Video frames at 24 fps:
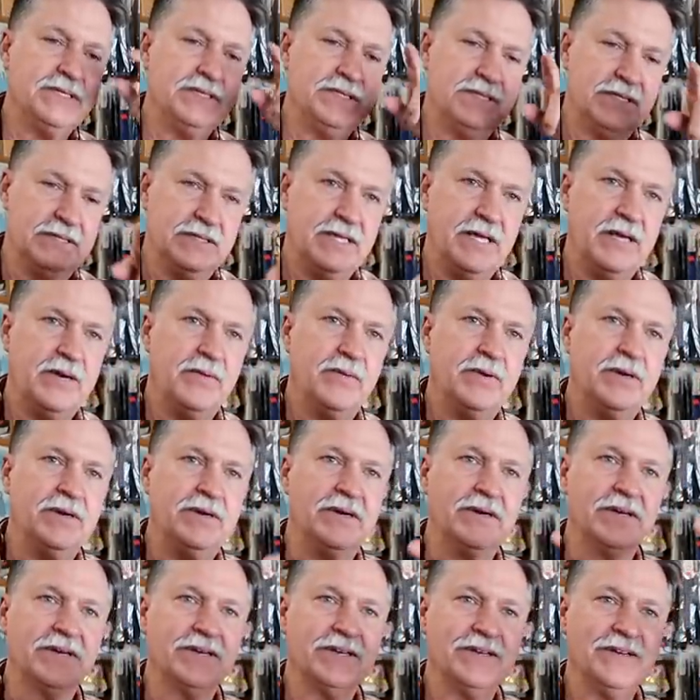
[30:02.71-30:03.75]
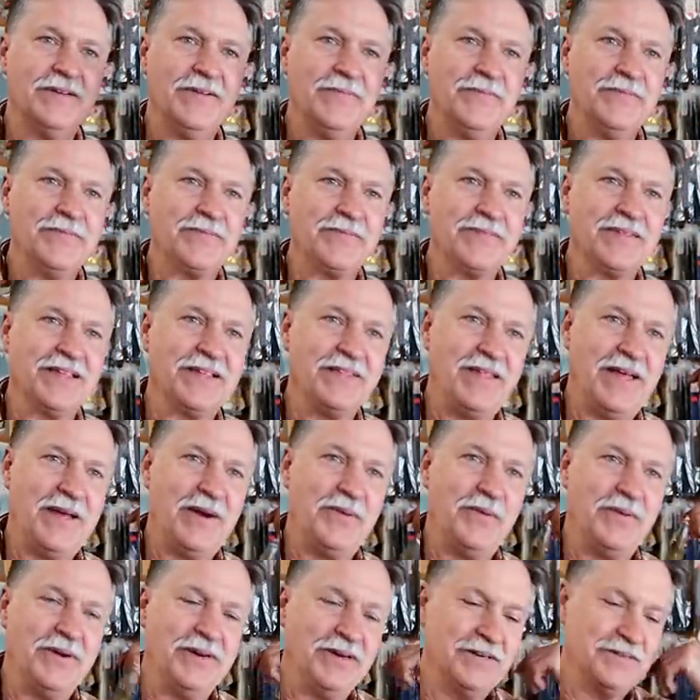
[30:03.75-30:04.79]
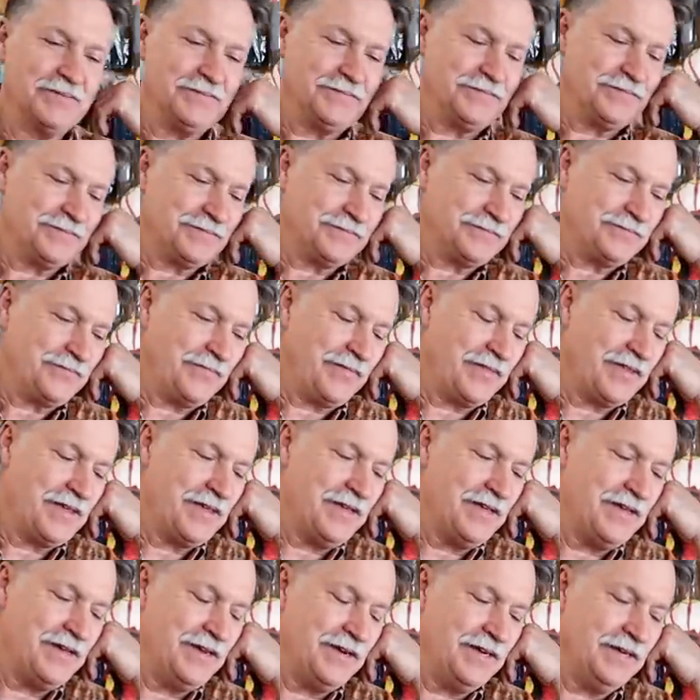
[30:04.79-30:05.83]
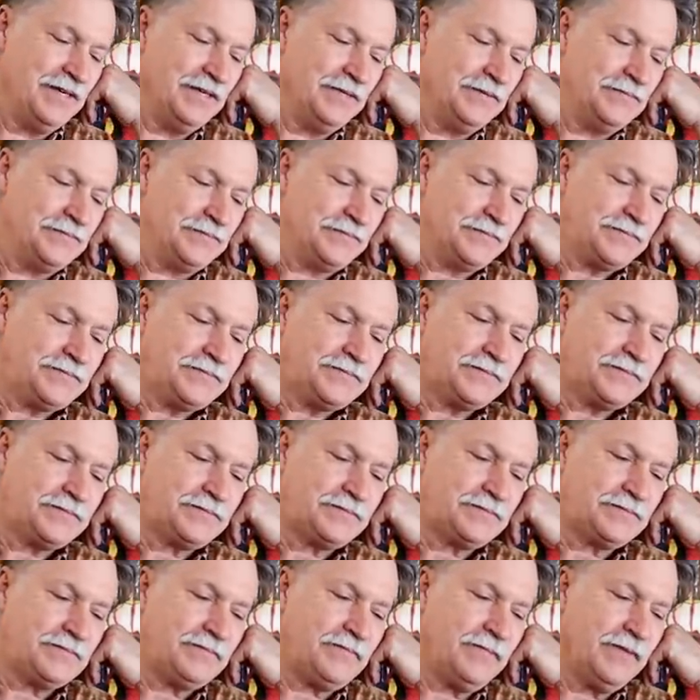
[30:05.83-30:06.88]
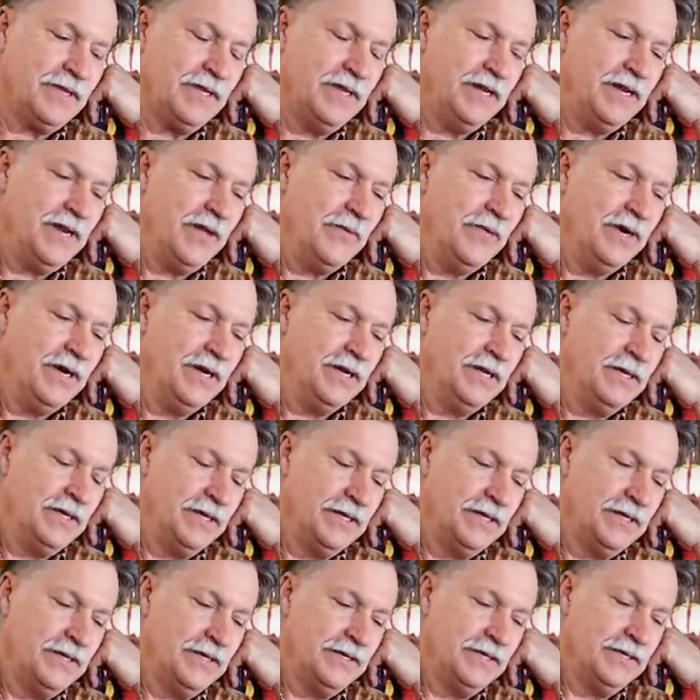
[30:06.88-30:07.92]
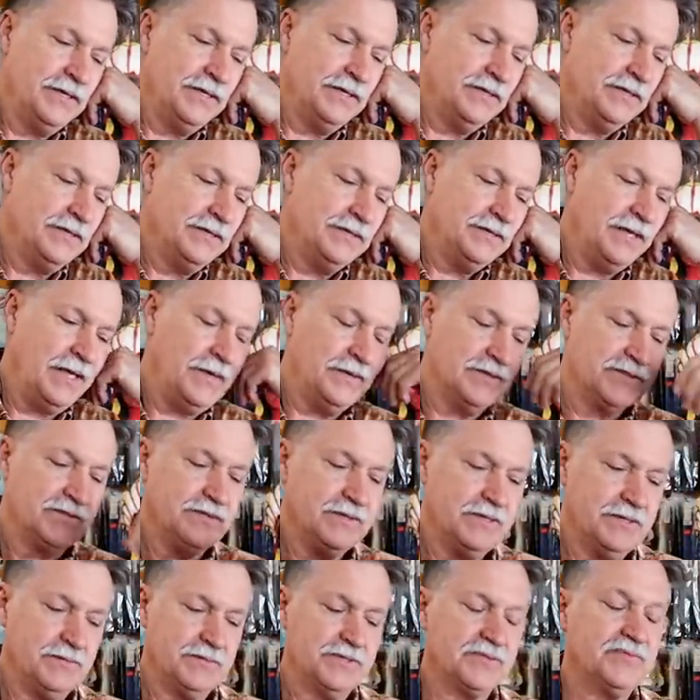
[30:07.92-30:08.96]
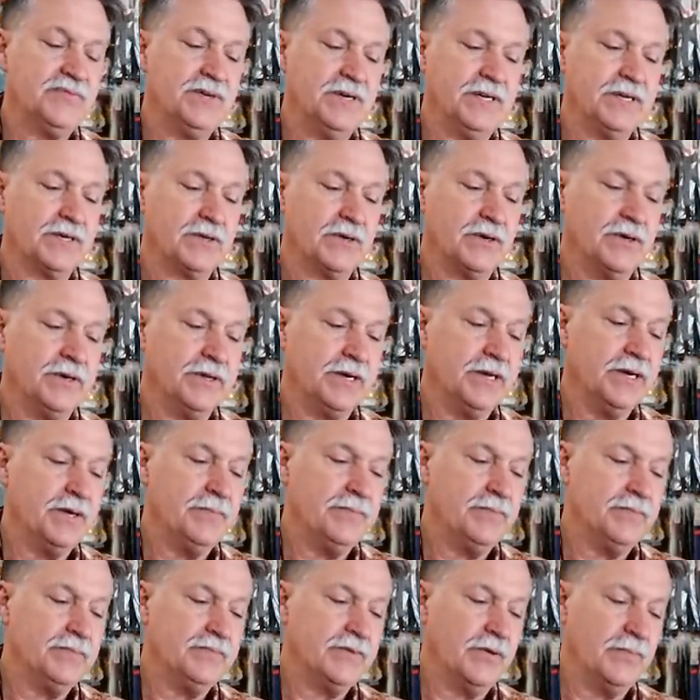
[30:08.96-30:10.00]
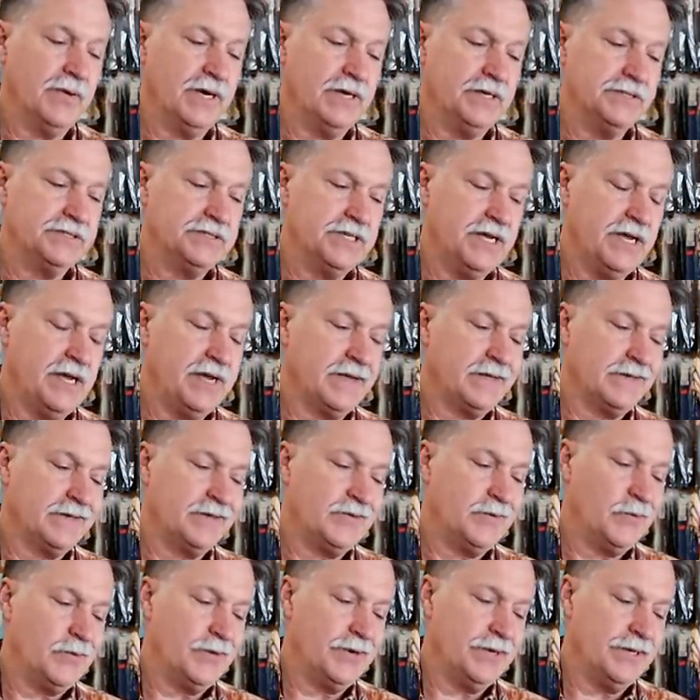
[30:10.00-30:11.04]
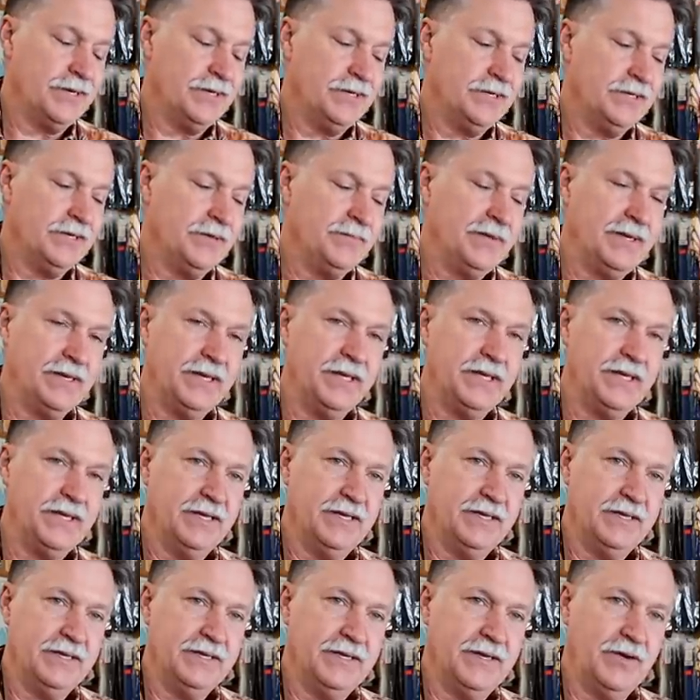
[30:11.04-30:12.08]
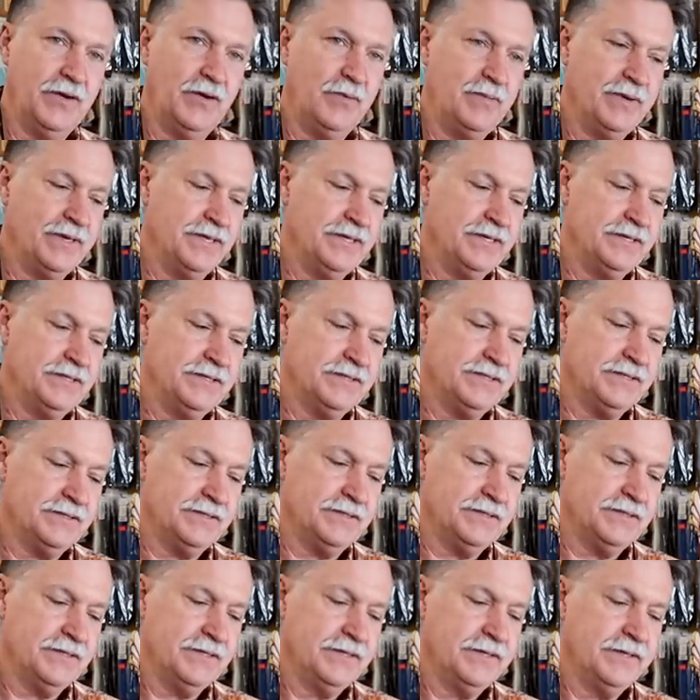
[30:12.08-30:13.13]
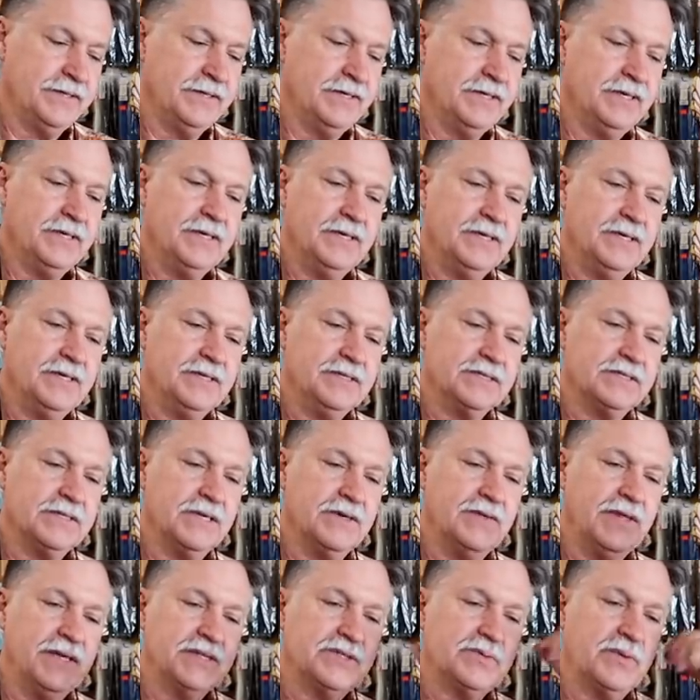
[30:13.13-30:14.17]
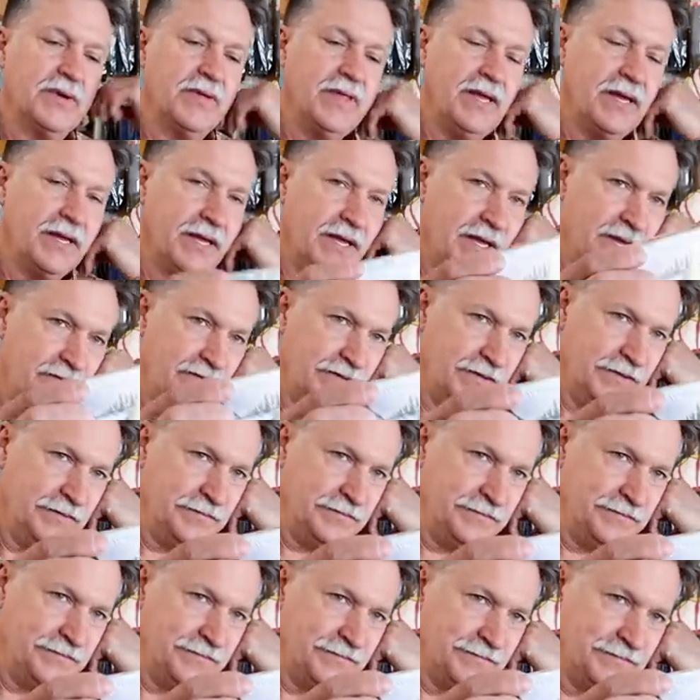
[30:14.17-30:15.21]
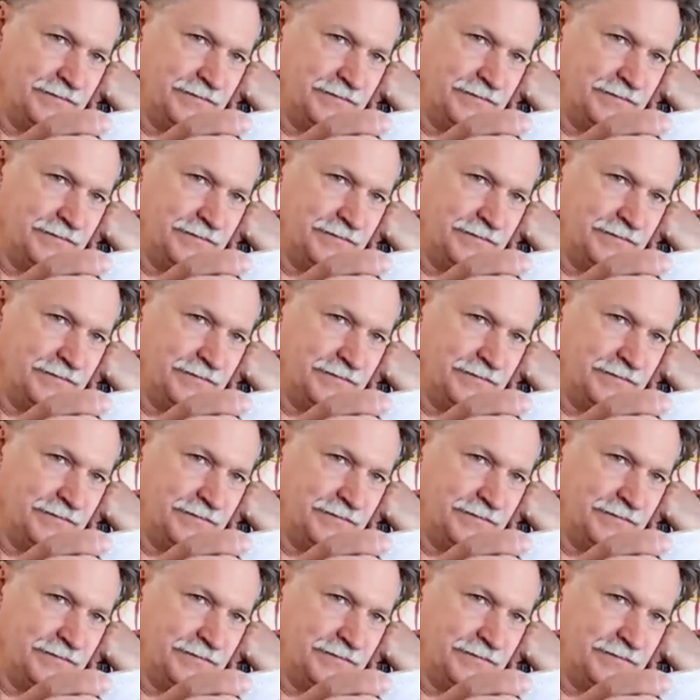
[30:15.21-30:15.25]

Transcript: He said, that'll work. That'll work. And uh, anyway, that was it was fun growing up around Jack and Cordell and my dad, Old Ben's. So that's where that came from.